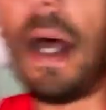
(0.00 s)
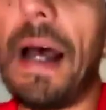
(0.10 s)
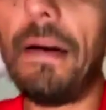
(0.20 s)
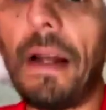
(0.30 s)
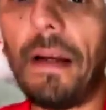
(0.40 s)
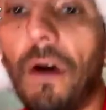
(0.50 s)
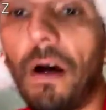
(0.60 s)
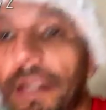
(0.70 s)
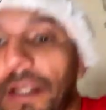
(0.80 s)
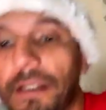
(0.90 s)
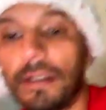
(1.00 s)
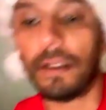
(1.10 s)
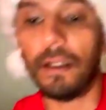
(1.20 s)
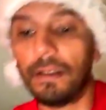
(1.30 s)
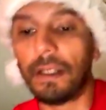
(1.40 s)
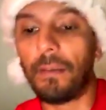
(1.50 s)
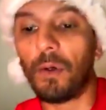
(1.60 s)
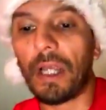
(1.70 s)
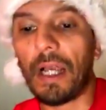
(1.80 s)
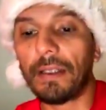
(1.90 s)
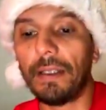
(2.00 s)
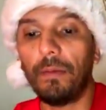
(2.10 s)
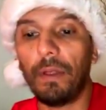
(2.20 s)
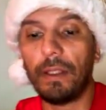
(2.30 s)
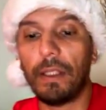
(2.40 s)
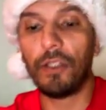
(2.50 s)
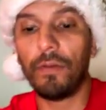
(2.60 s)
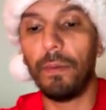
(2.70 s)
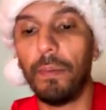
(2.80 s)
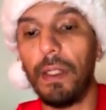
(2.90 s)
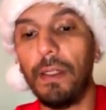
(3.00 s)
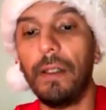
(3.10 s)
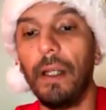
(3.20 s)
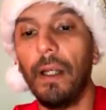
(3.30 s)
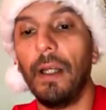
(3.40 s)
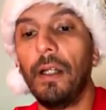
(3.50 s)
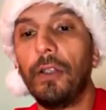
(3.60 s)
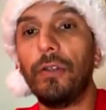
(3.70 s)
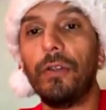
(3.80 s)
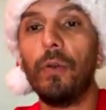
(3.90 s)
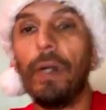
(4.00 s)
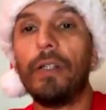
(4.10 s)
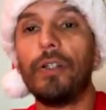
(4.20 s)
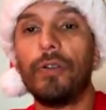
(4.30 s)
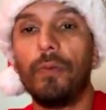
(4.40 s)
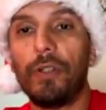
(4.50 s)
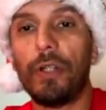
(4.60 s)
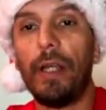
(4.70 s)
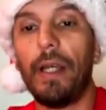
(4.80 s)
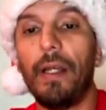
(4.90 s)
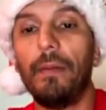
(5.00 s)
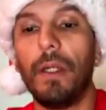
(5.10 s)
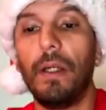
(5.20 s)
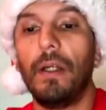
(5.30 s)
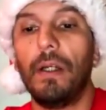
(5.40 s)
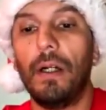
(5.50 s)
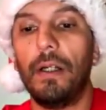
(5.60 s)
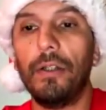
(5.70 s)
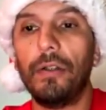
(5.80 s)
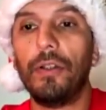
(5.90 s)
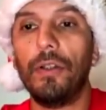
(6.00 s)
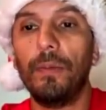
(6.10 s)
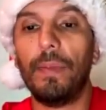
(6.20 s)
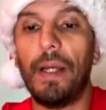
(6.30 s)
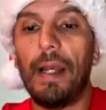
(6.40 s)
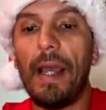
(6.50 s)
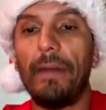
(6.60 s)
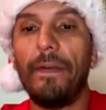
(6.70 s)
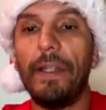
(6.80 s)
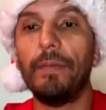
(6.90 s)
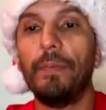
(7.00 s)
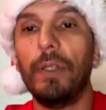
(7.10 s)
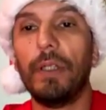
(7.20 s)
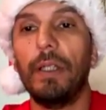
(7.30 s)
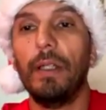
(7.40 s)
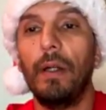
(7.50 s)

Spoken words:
live audience, simulcasting with a touch of a button to Twitch, which I am, YouTube and Facebook,